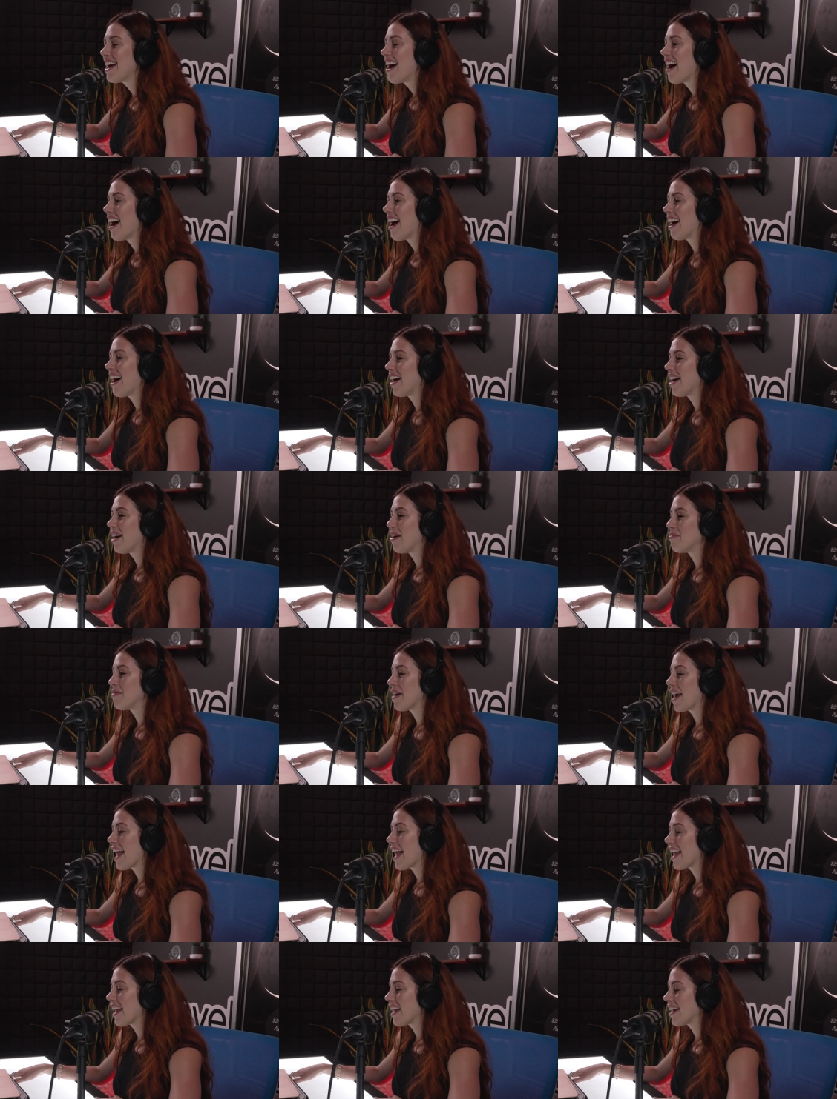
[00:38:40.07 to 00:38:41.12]
Um,
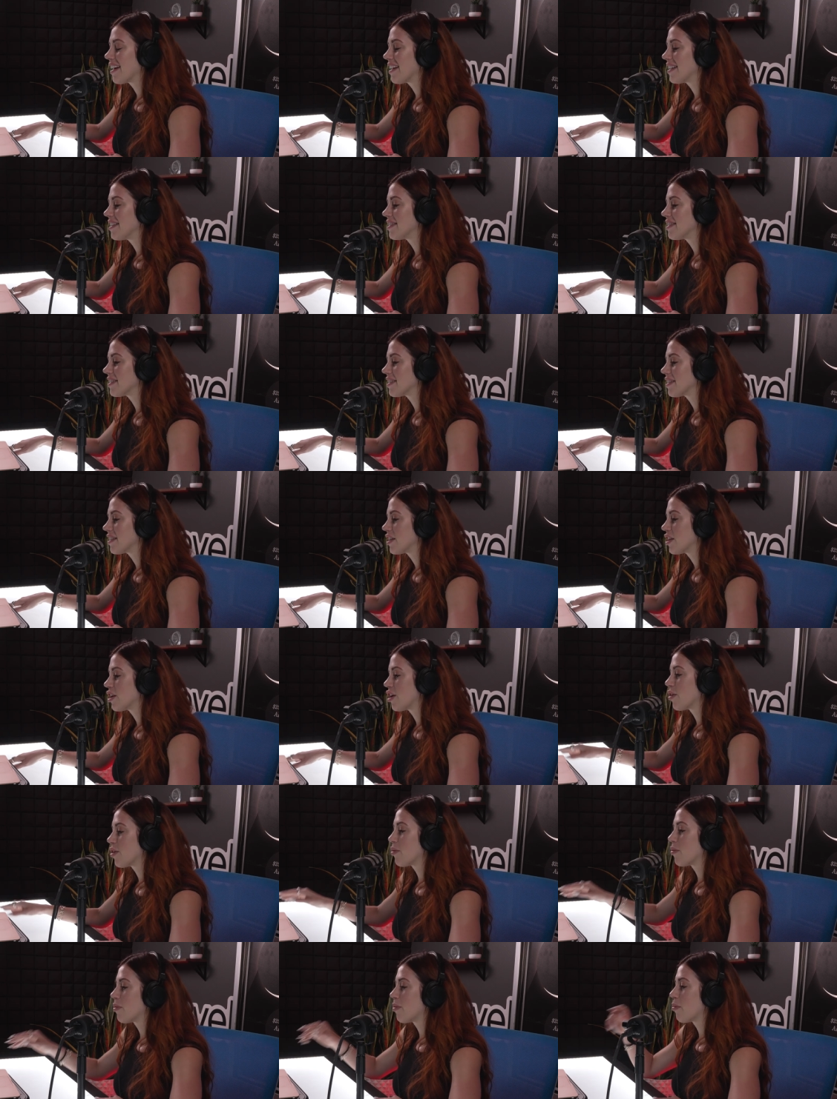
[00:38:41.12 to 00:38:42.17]
and, you
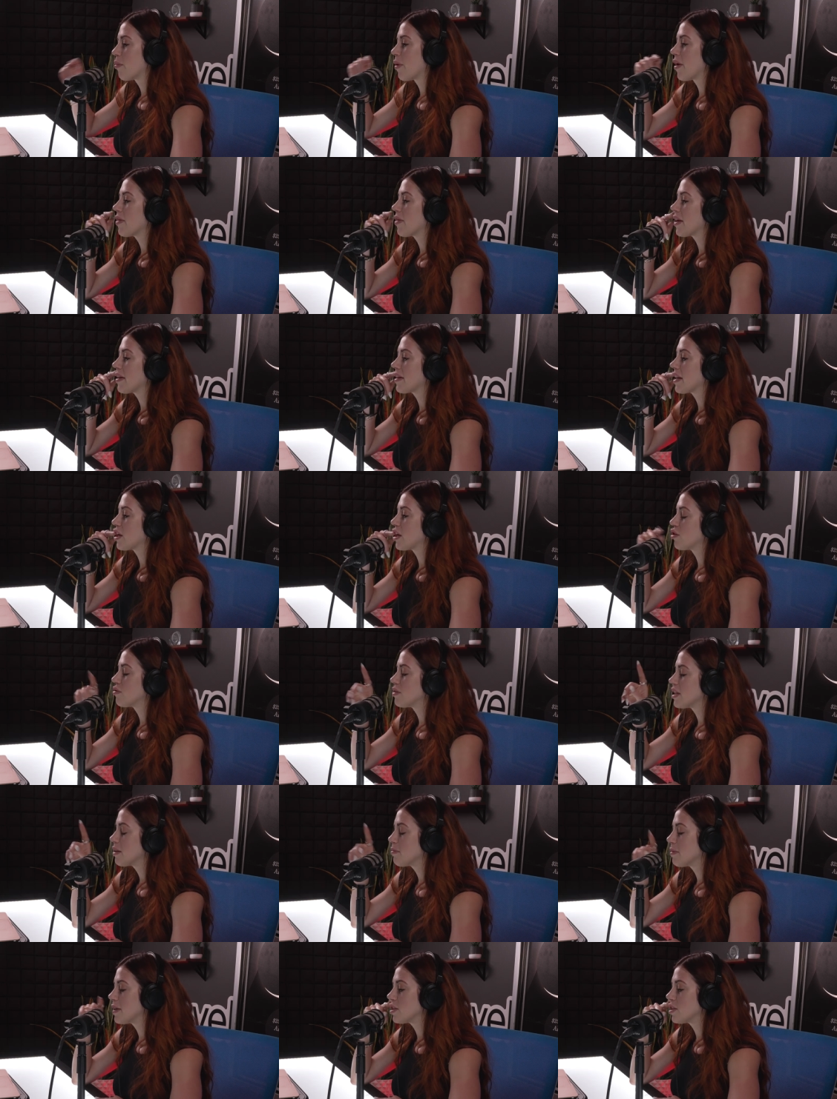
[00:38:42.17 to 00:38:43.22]
know, one thing that you did
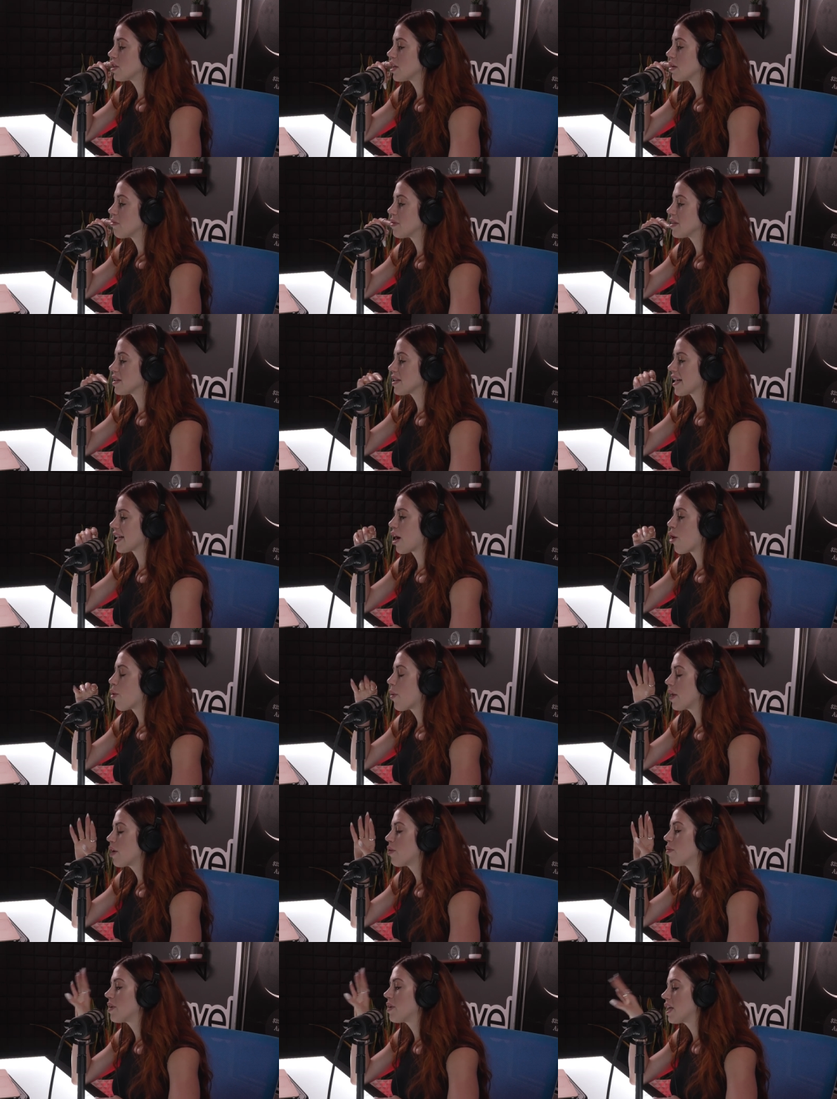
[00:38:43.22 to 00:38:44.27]
mention was like, oh, I
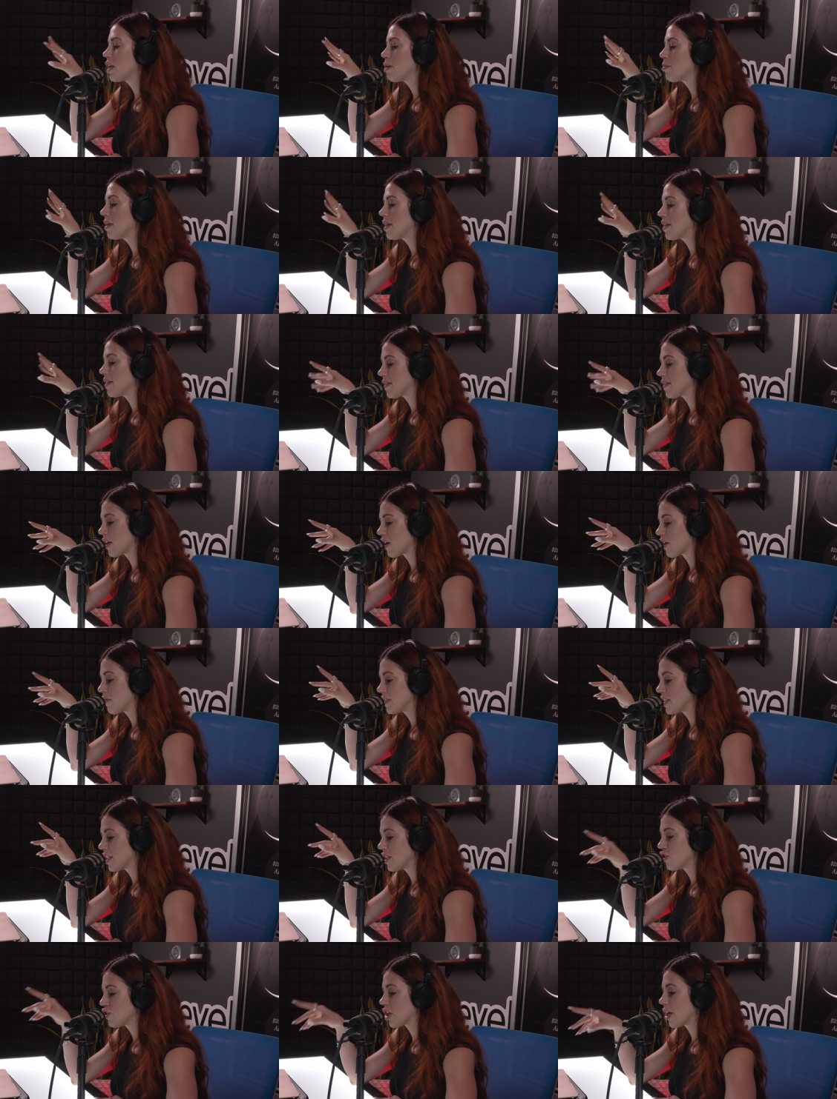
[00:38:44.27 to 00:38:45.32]
don't need to be the center of
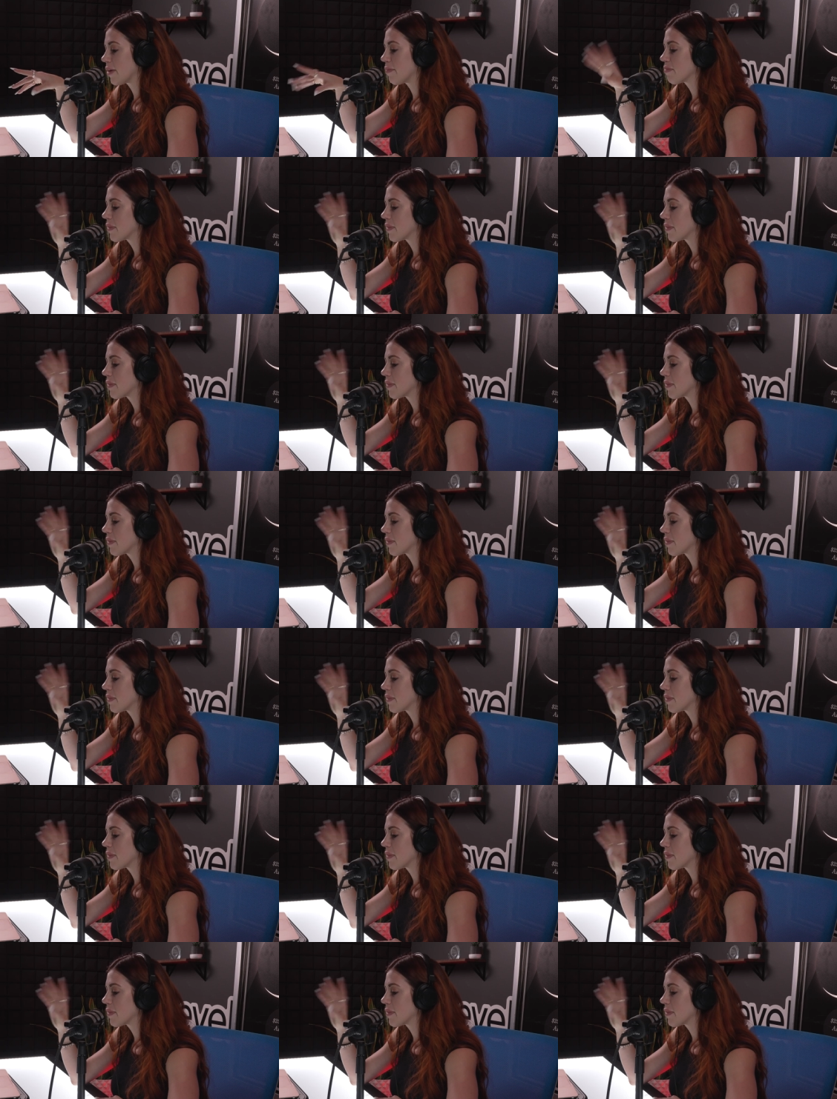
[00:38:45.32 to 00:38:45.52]
attention.